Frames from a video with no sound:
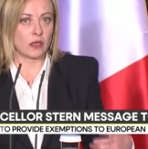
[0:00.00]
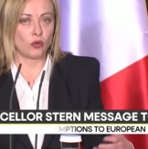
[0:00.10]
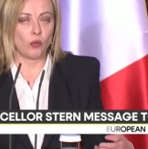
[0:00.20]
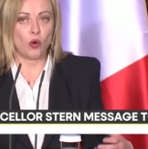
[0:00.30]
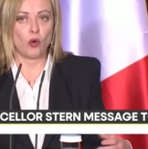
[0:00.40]

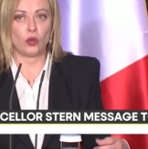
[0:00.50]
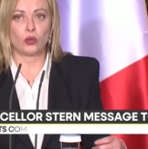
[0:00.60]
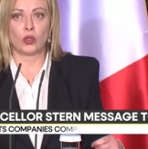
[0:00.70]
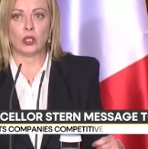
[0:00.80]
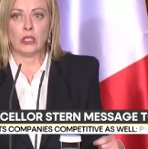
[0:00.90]
and Europe
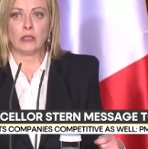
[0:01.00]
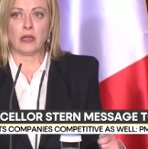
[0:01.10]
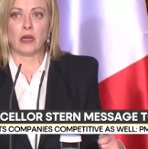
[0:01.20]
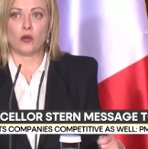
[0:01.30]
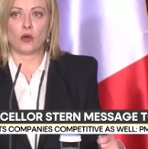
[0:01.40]
now has
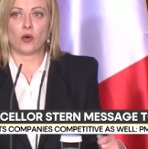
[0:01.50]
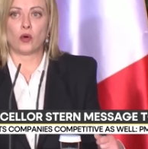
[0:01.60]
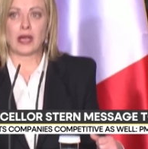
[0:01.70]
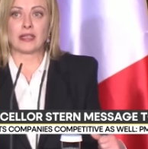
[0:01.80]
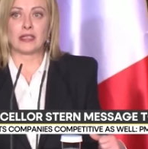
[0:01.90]
to ask
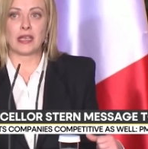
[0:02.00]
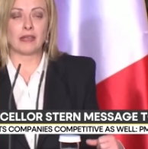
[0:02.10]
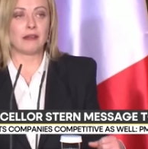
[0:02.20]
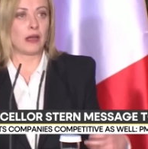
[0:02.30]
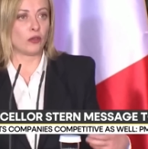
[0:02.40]

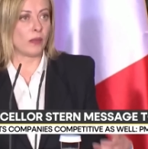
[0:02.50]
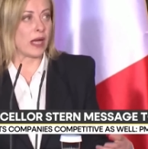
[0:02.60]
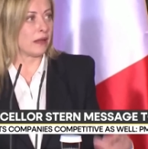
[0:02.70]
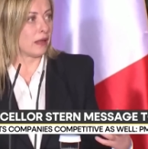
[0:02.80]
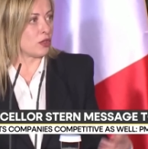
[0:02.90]
itself what it
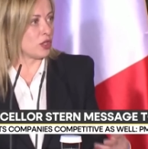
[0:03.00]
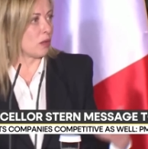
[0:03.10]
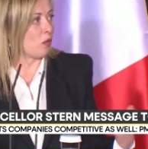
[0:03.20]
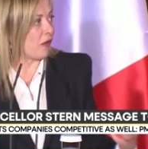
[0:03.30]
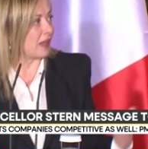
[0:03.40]
can do to
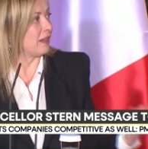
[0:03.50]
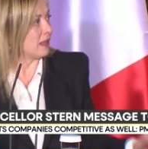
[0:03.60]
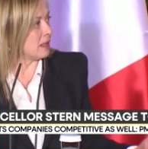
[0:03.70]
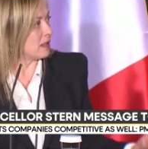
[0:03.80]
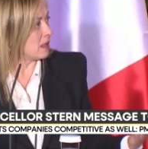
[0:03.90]
make its
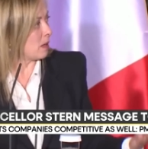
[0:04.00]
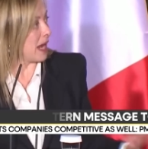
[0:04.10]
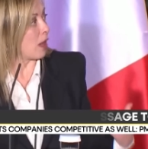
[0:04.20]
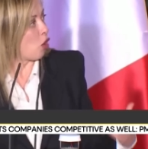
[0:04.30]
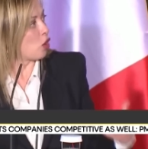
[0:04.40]
companies
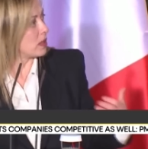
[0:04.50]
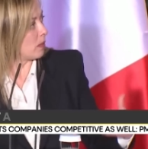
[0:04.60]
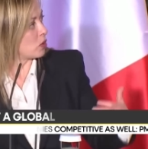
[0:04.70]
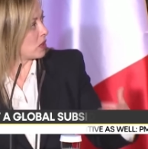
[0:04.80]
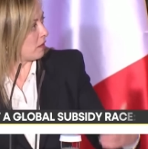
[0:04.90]
competitive
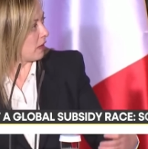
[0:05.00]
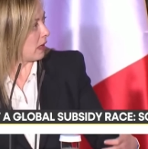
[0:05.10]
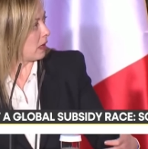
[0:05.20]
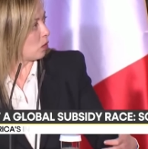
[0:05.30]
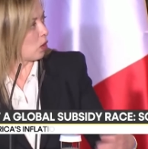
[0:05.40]
as well. The